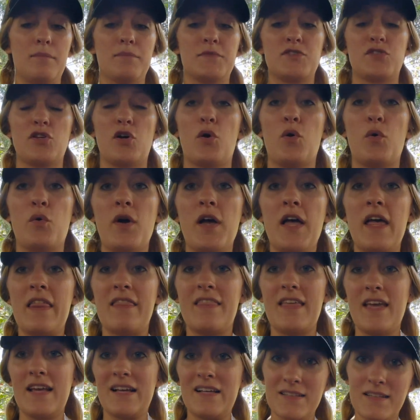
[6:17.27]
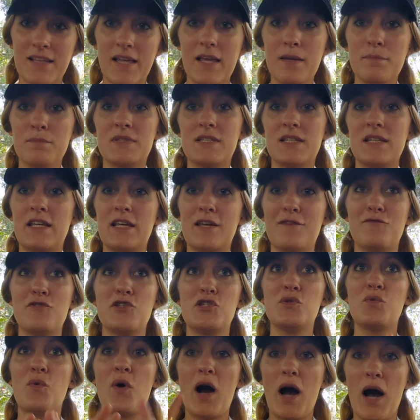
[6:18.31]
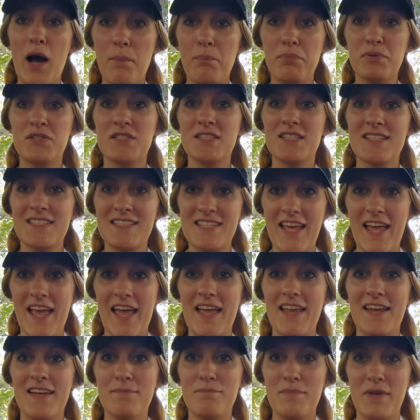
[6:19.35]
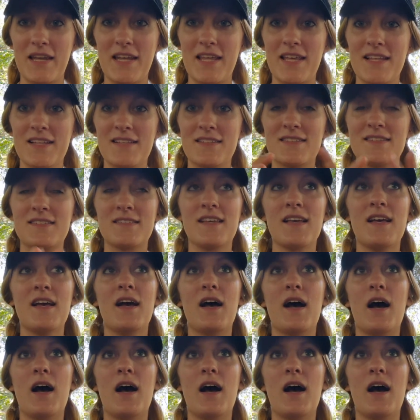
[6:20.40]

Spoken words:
So they claim to give you up to 10 minutes